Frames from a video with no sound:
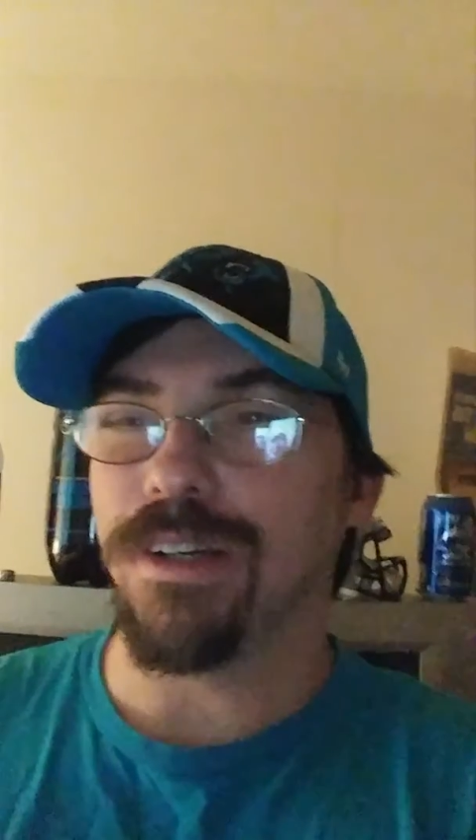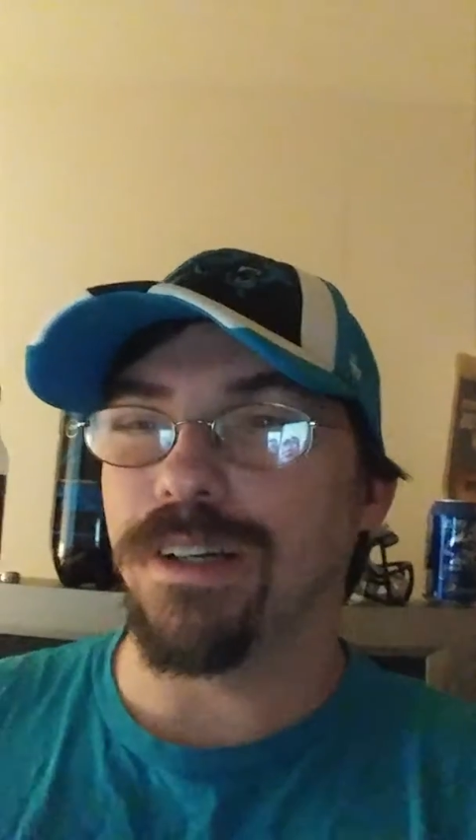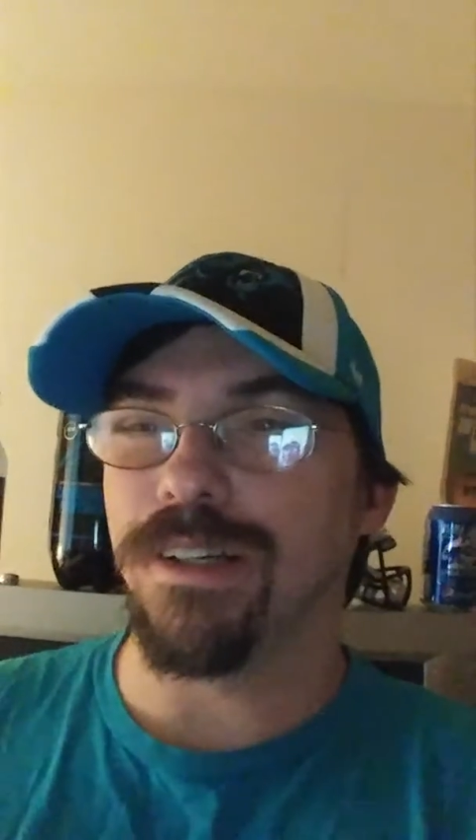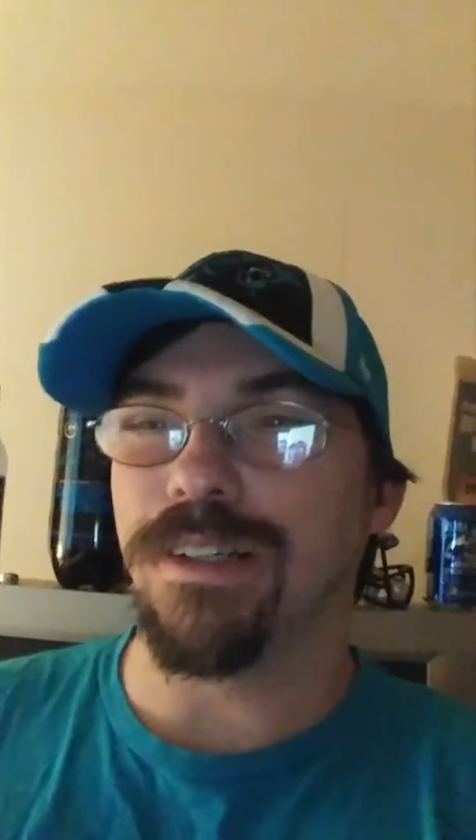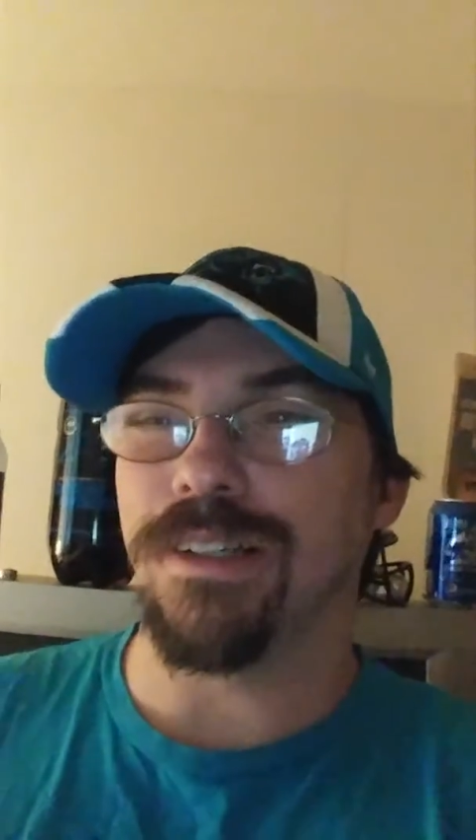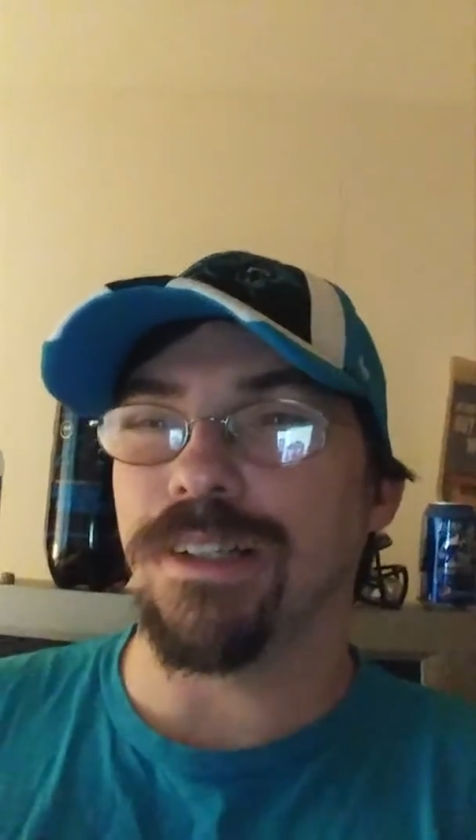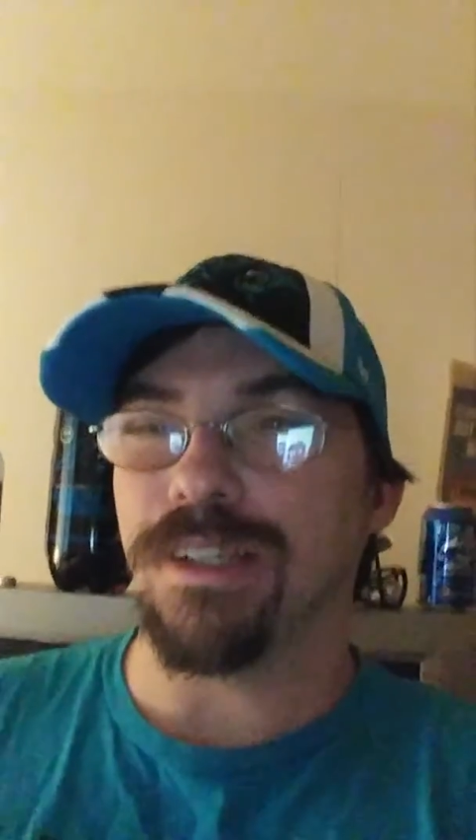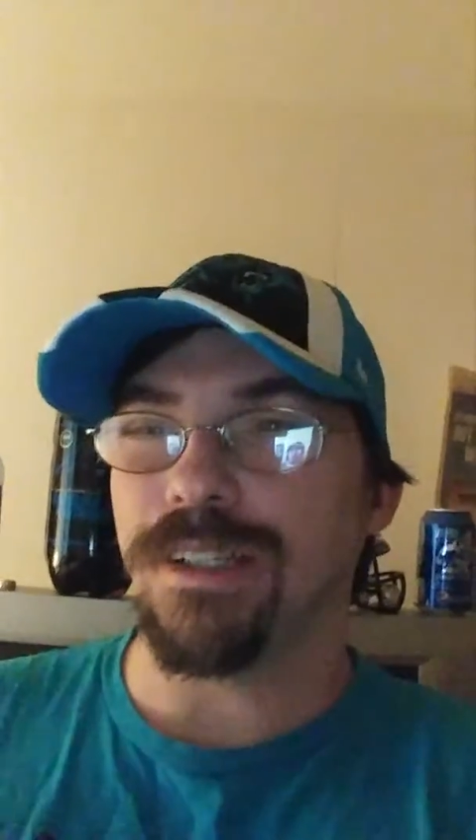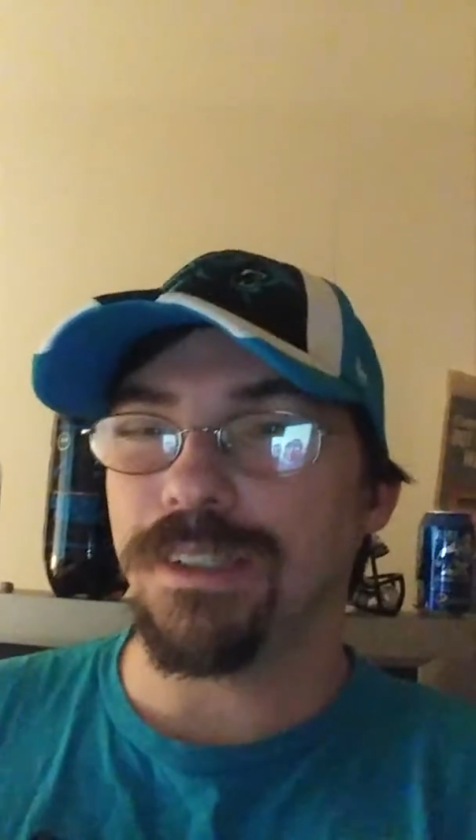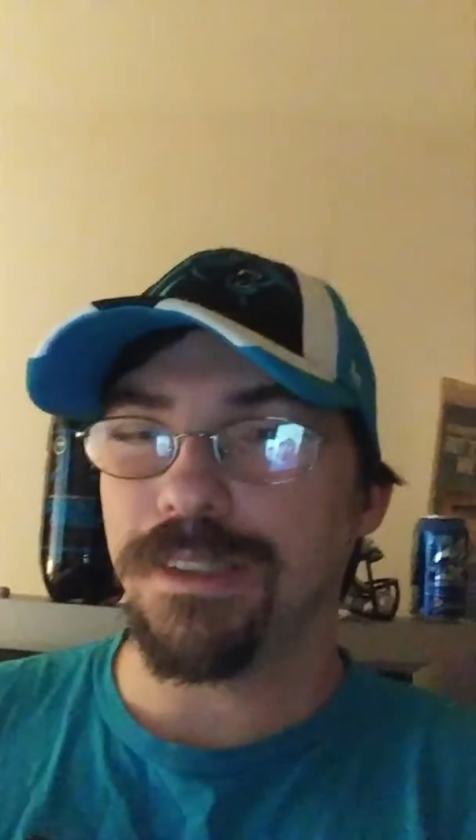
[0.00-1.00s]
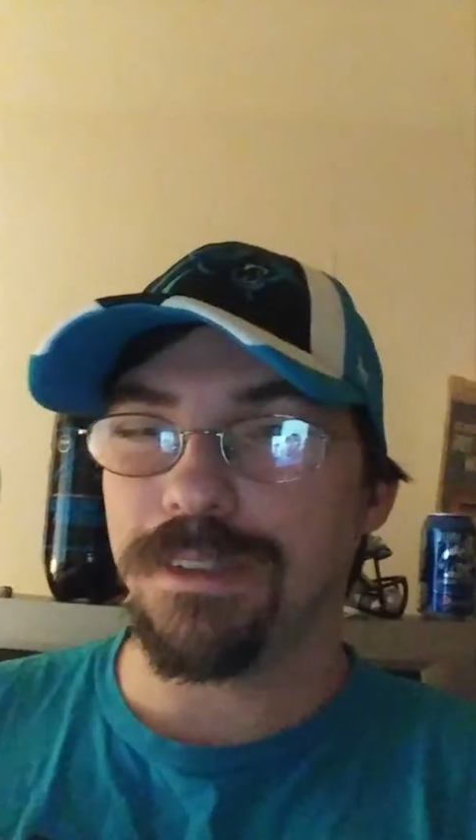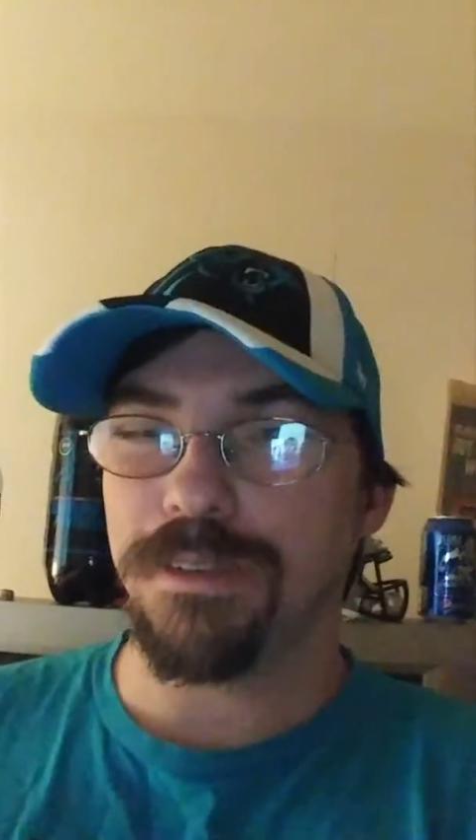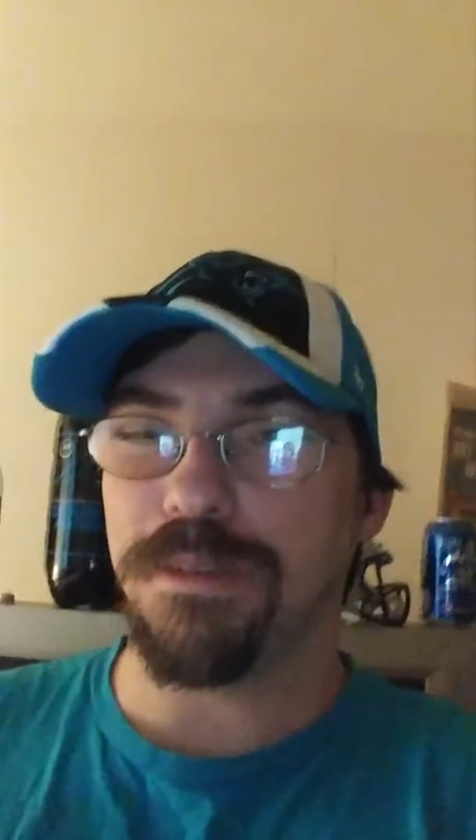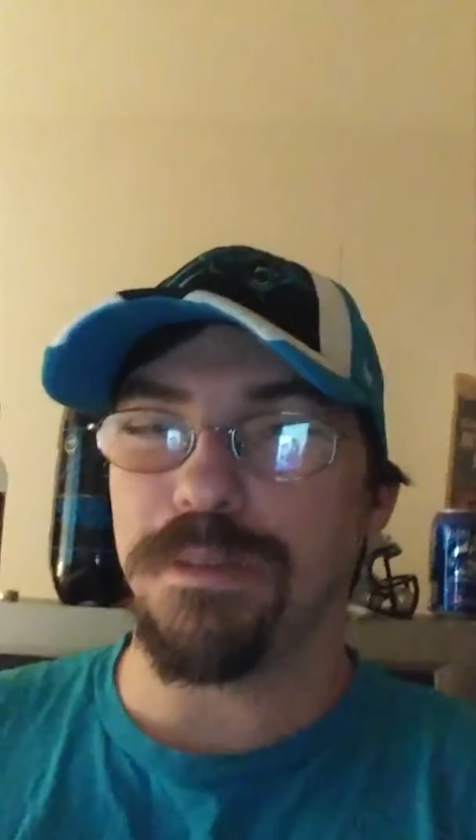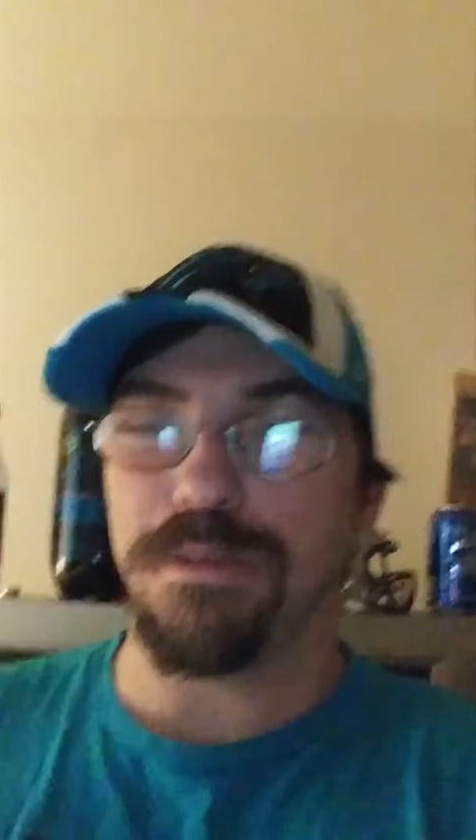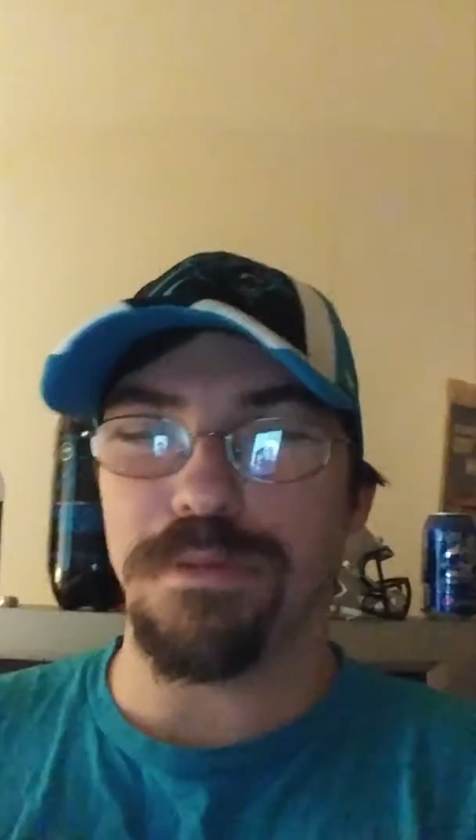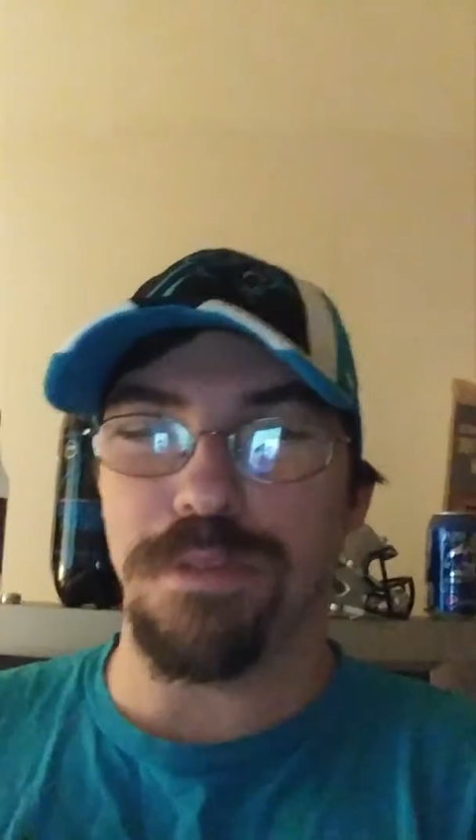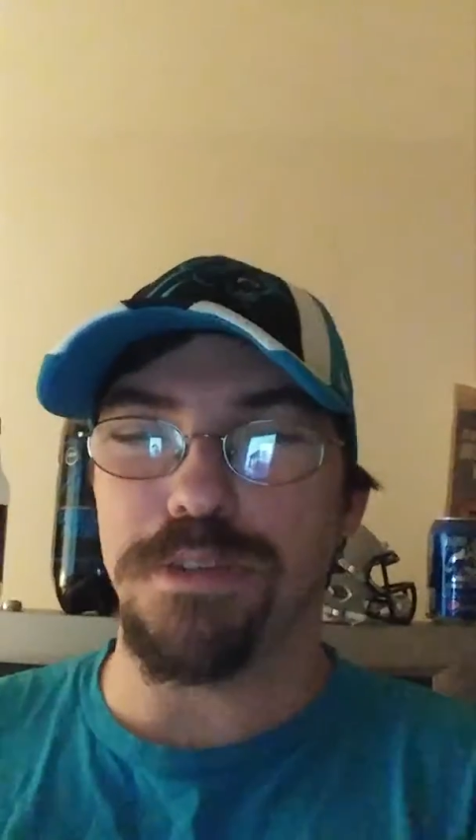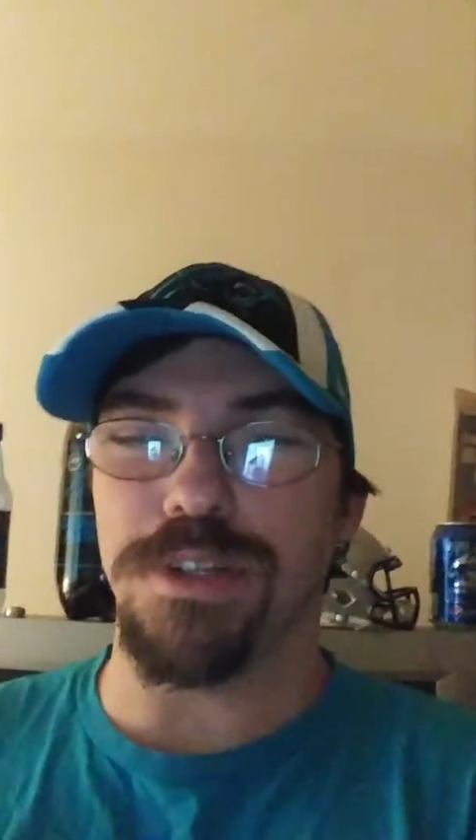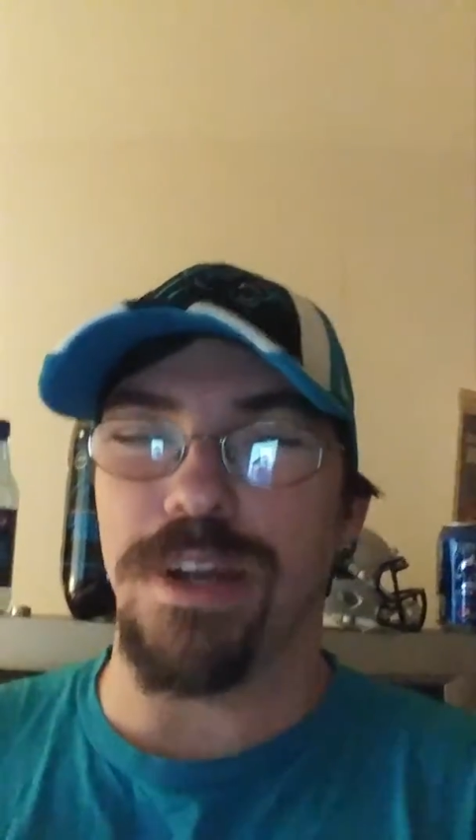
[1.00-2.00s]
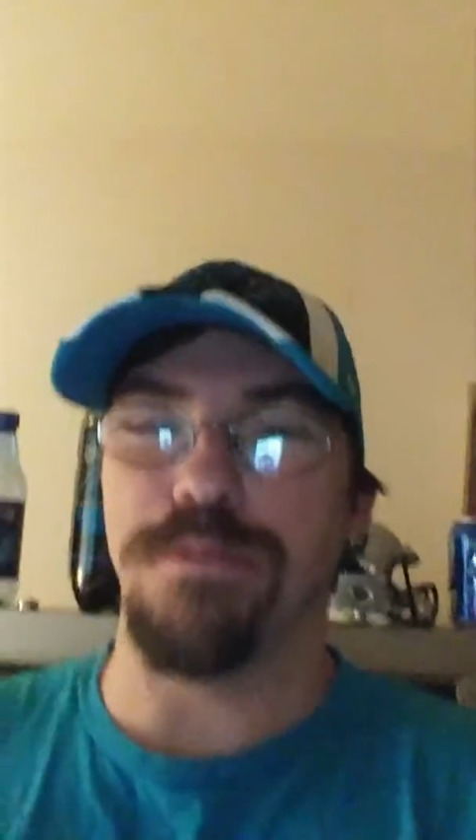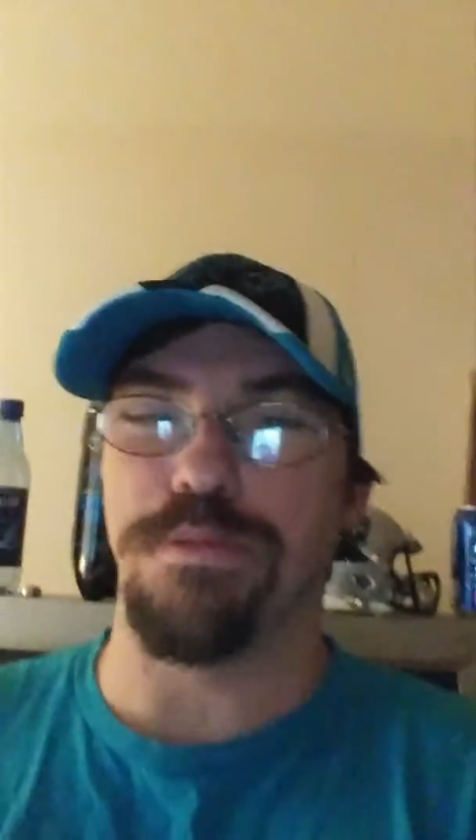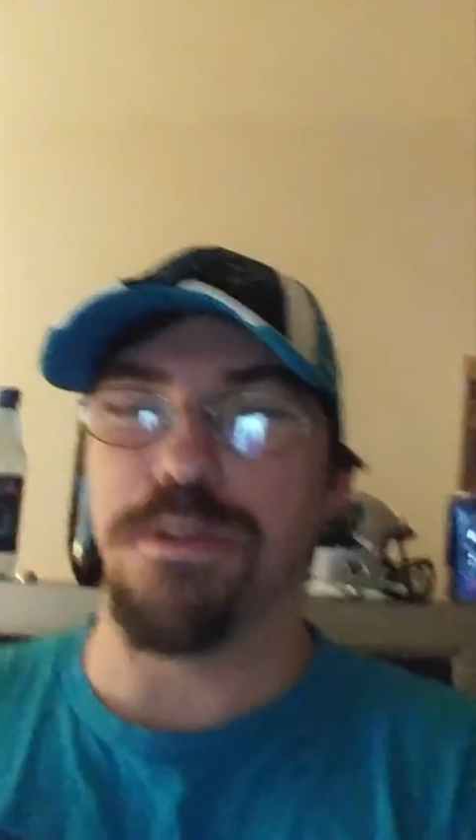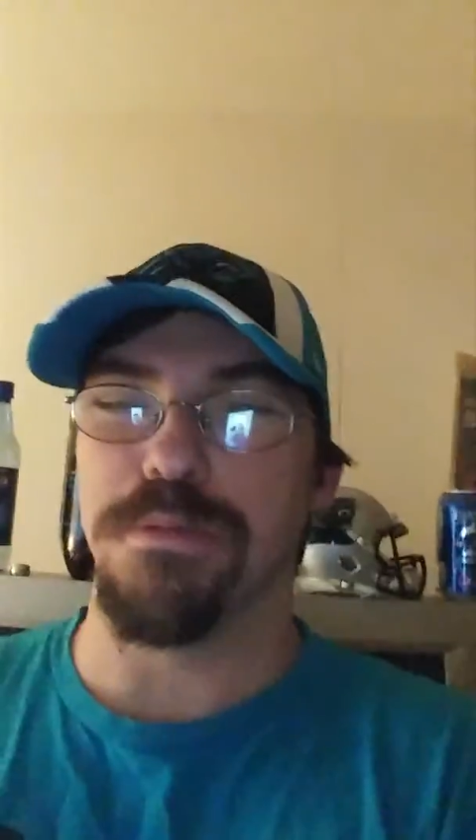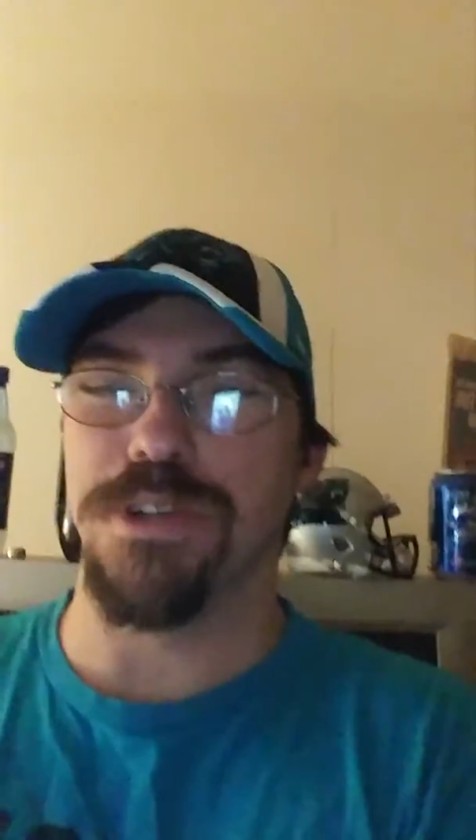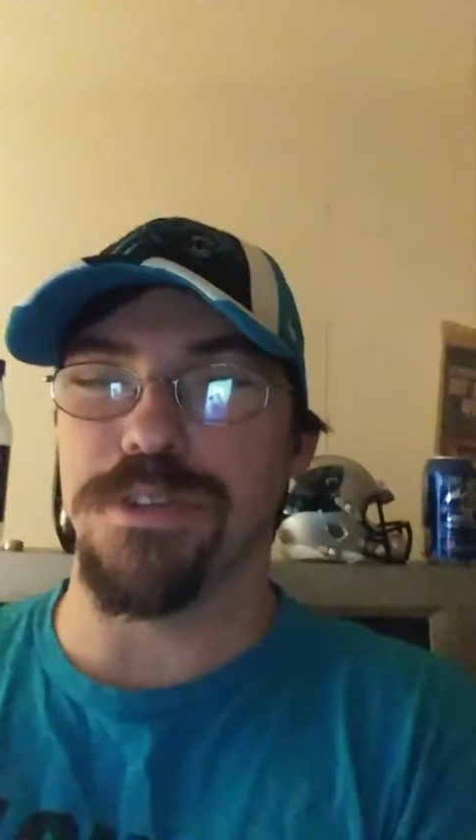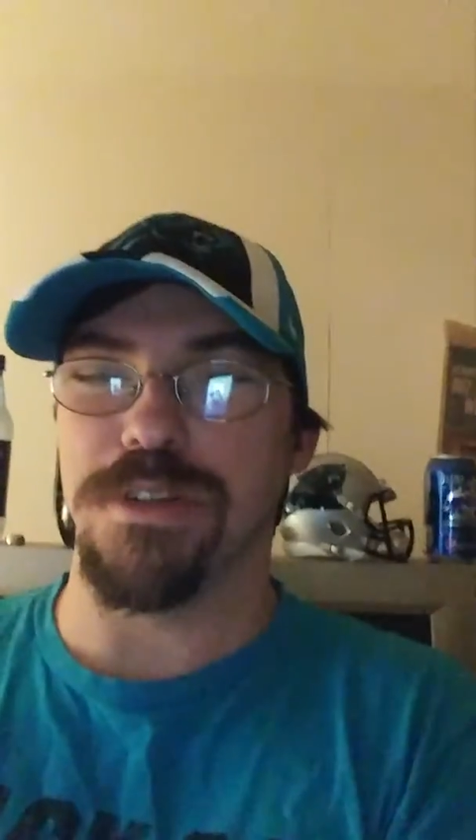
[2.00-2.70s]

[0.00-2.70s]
Uh, first and foremost,